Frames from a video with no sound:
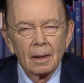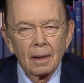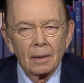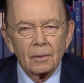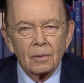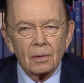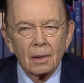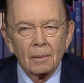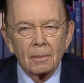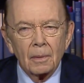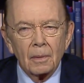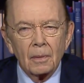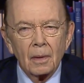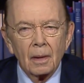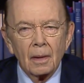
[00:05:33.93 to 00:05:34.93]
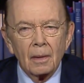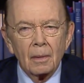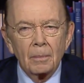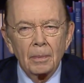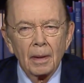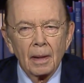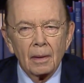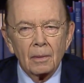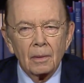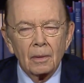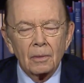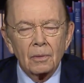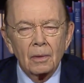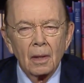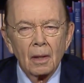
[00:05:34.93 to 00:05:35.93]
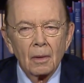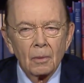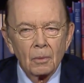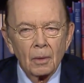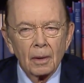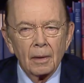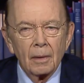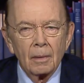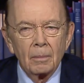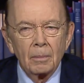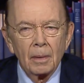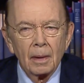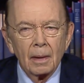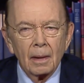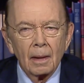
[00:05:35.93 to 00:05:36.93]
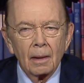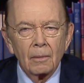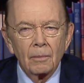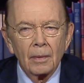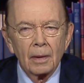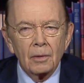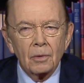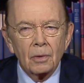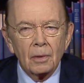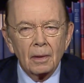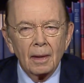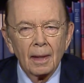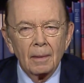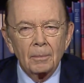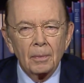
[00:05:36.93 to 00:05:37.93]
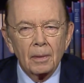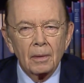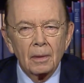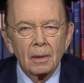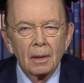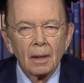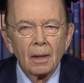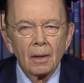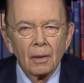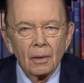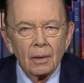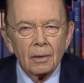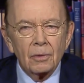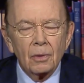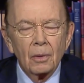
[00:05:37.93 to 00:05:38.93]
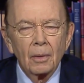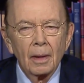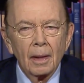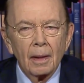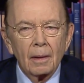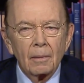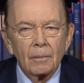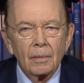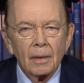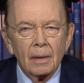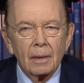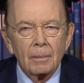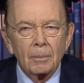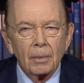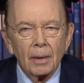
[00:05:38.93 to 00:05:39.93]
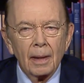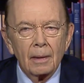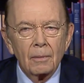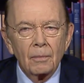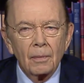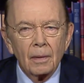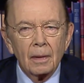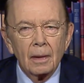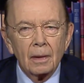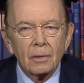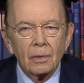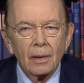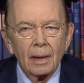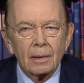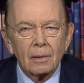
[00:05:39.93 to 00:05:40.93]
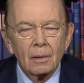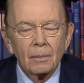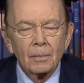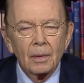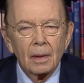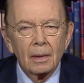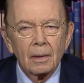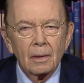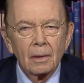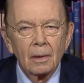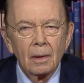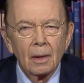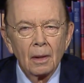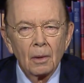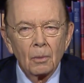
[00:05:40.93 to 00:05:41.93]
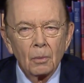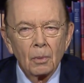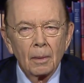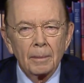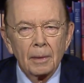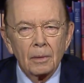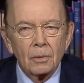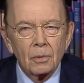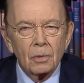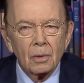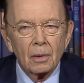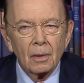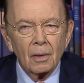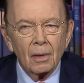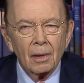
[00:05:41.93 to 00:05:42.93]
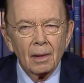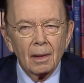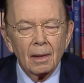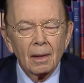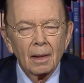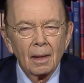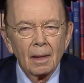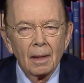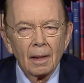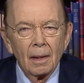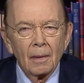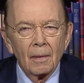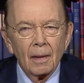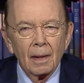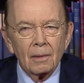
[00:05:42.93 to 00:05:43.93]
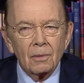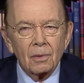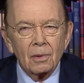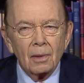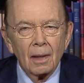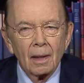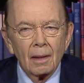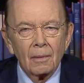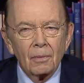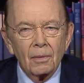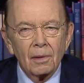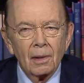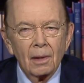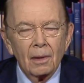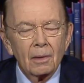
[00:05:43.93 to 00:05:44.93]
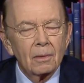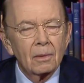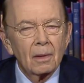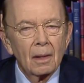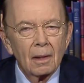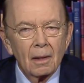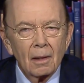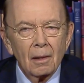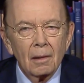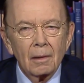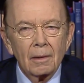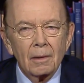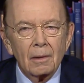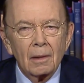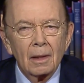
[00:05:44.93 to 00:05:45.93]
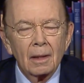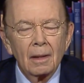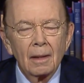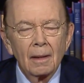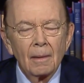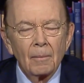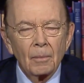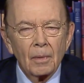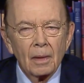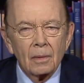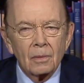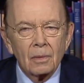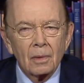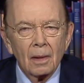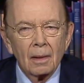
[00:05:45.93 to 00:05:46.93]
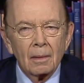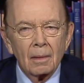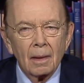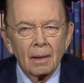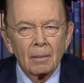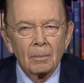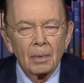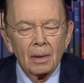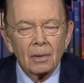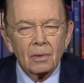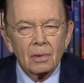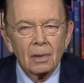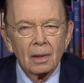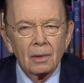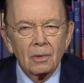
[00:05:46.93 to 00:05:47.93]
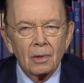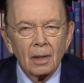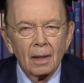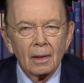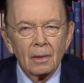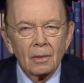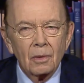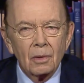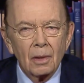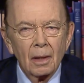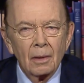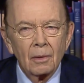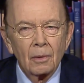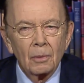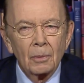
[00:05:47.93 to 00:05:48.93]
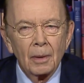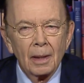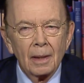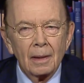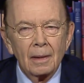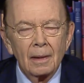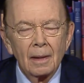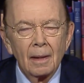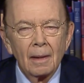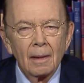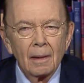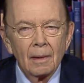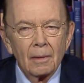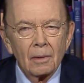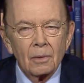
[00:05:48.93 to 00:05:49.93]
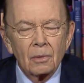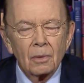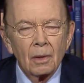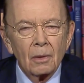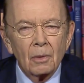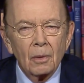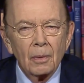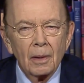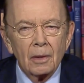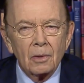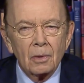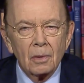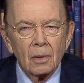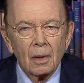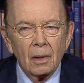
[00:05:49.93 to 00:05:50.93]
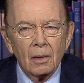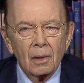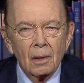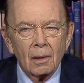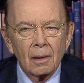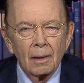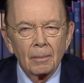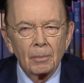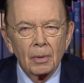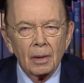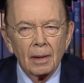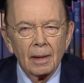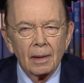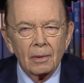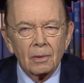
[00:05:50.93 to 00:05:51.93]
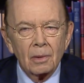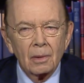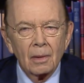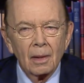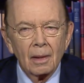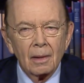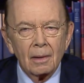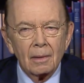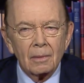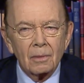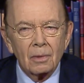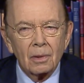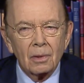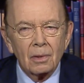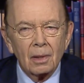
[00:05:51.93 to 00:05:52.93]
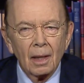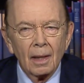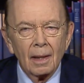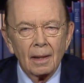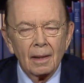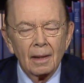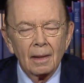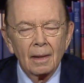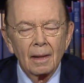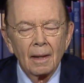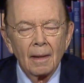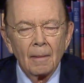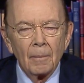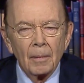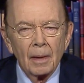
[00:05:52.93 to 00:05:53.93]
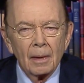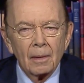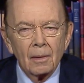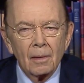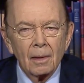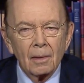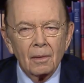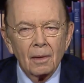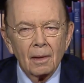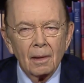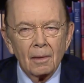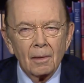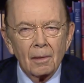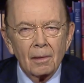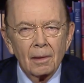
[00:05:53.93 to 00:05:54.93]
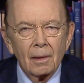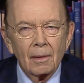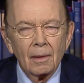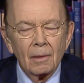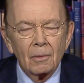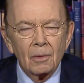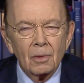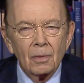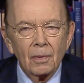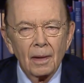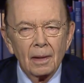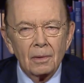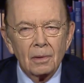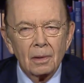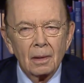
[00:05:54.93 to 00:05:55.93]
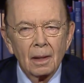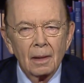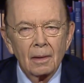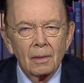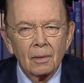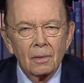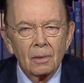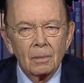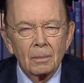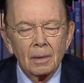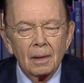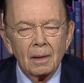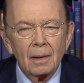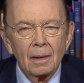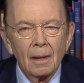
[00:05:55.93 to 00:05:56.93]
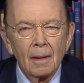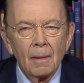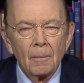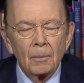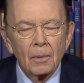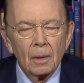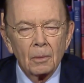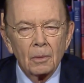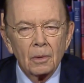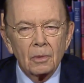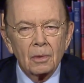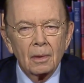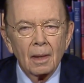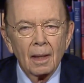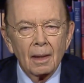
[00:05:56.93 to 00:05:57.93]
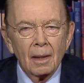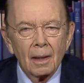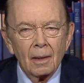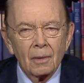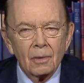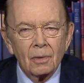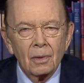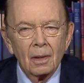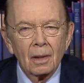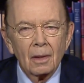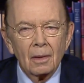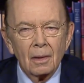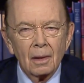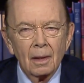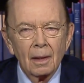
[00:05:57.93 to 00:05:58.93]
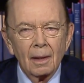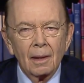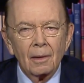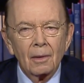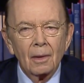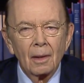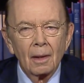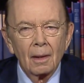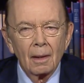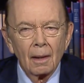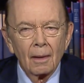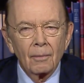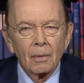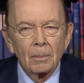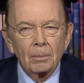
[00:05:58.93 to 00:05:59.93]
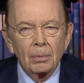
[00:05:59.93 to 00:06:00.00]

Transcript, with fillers: And several of the other panels, one of them being on venture capital, also had a very bright, very attractive young woman. So I think on that side of things, clearly there's a, a big sea change underway. There's no question that they're liberalizing their society. And I think the other thing that was fascinating to me, there was not a single hint of a